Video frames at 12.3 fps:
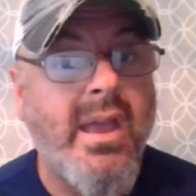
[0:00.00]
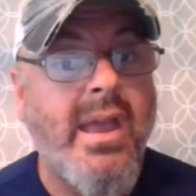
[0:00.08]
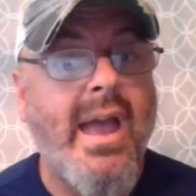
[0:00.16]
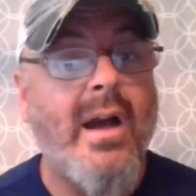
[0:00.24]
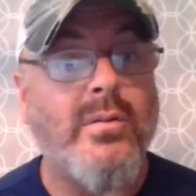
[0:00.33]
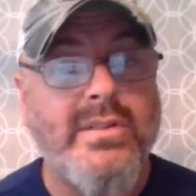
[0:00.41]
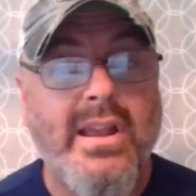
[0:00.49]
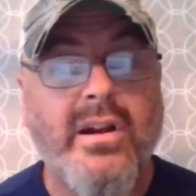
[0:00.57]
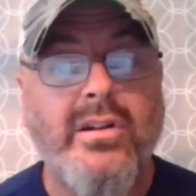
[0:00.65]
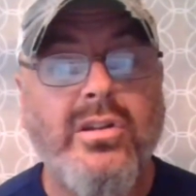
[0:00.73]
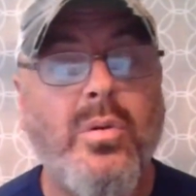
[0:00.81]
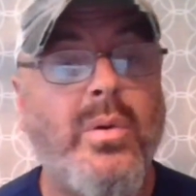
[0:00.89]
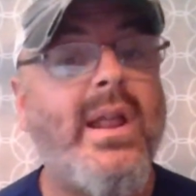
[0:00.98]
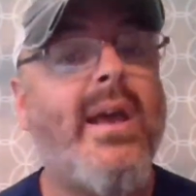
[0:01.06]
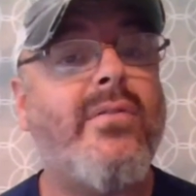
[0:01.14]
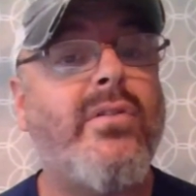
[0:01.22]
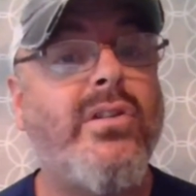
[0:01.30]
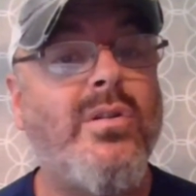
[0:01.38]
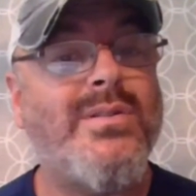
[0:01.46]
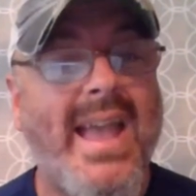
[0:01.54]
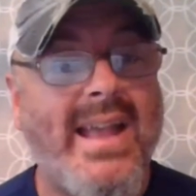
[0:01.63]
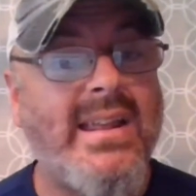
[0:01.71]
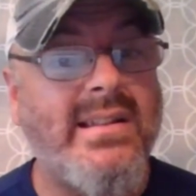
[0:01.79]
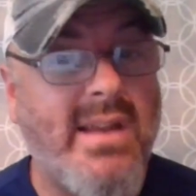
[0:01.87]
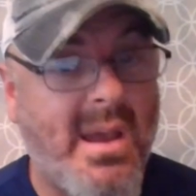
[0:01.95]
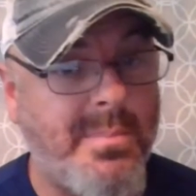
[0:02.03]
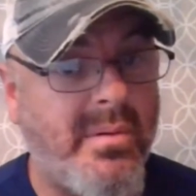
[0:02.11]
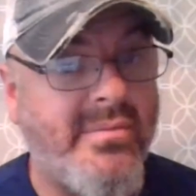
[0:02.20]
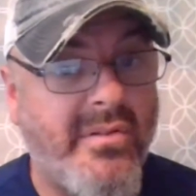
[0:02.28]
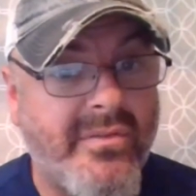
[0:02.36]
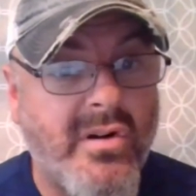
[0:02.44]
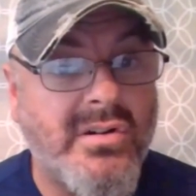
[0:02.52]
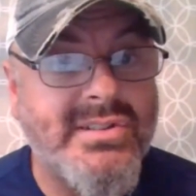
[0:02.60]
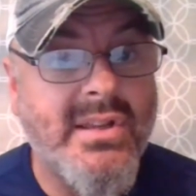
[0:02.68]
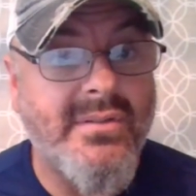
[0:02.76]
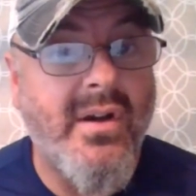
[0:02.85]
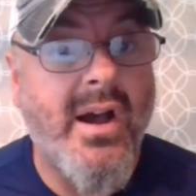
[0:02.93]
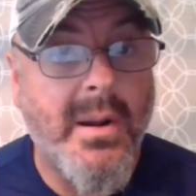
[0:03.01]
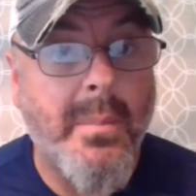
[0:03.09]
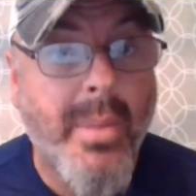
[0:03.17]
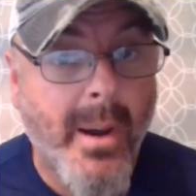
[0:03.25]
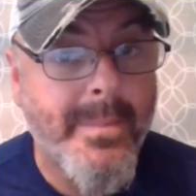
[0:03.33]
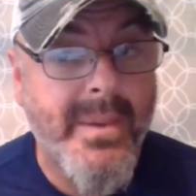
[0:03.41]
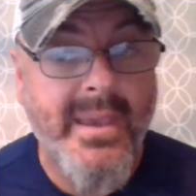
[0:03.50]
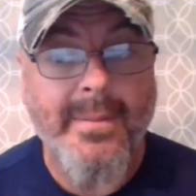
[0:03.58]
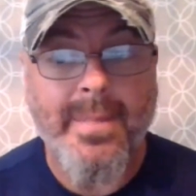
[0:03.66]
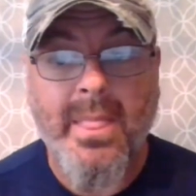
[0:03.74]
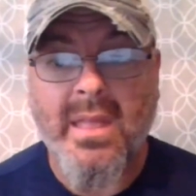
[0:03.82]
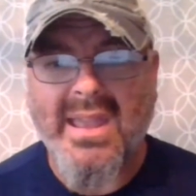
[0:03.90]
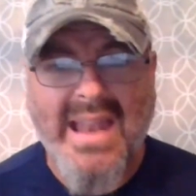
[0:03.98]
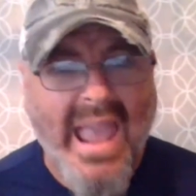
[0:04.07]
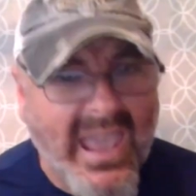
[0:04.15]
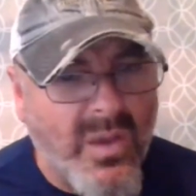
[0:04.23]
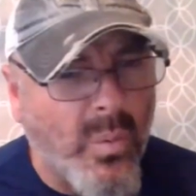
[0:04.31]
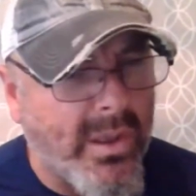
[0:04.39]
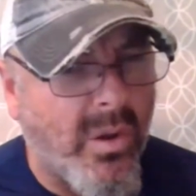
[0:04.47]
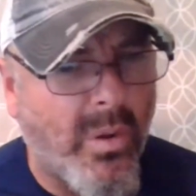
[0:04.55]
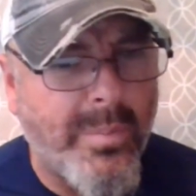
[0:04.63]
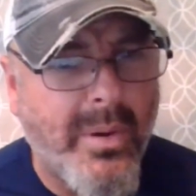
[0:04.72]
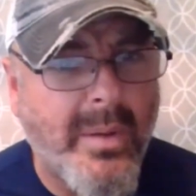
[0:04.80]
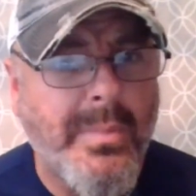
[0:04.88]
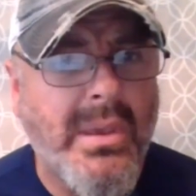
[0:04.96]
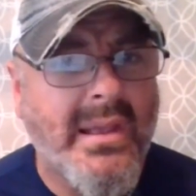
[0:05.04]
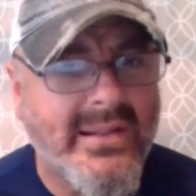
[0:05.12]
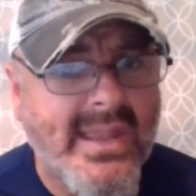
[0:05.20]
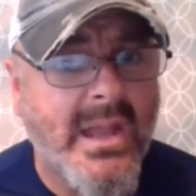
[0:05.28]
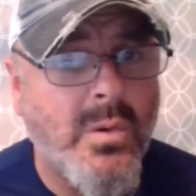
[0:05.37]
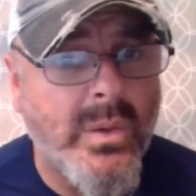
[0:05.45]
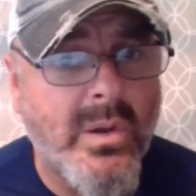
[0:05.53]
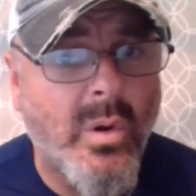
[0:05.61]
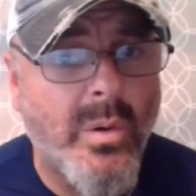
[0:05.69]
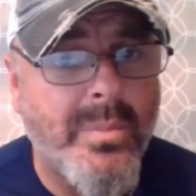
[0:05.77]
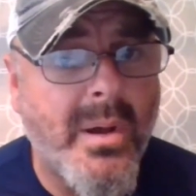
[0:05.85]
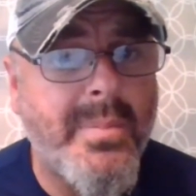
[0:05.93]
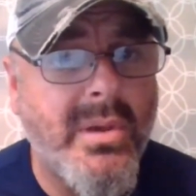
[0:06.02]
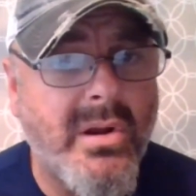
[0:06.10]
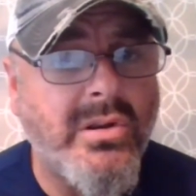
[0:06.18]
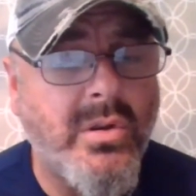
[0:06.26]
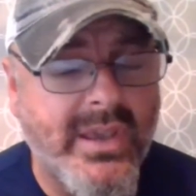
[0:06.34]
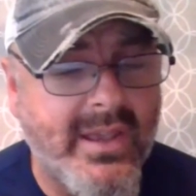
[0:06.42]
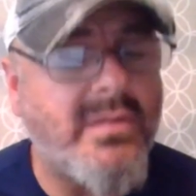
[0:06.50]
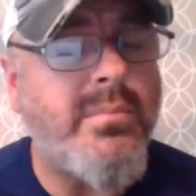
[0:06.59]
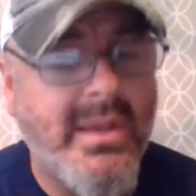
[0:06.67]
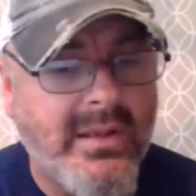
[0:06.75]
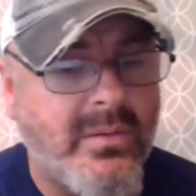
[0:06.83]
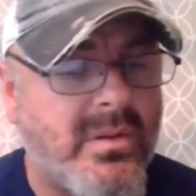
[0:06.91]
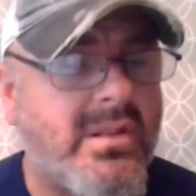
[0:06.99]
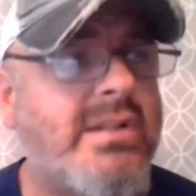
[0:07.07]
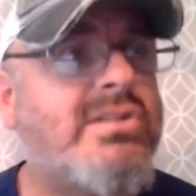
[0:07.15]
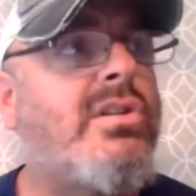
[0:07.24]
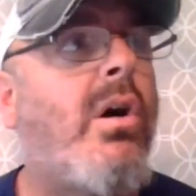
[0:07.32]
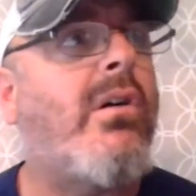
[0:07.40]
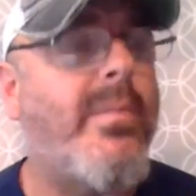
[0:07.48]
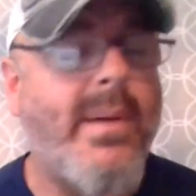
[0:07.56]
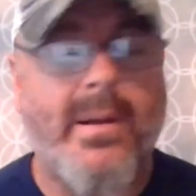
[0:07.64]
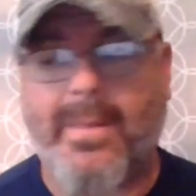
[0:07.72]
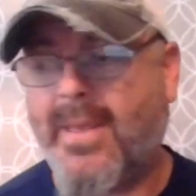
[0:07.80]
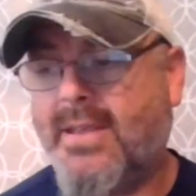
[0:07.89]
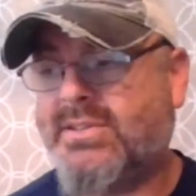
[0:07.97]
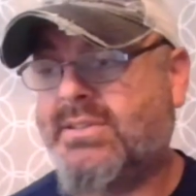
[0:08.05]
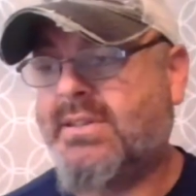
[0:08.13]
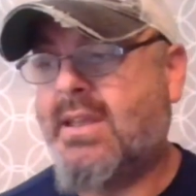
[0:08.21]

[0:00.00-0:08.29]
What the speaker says: How dare you would ever use any type of aversive on a puppy? An 8-week-old puppy, a 10-week-old puppy, are you kidding me? Well, let's talk about this.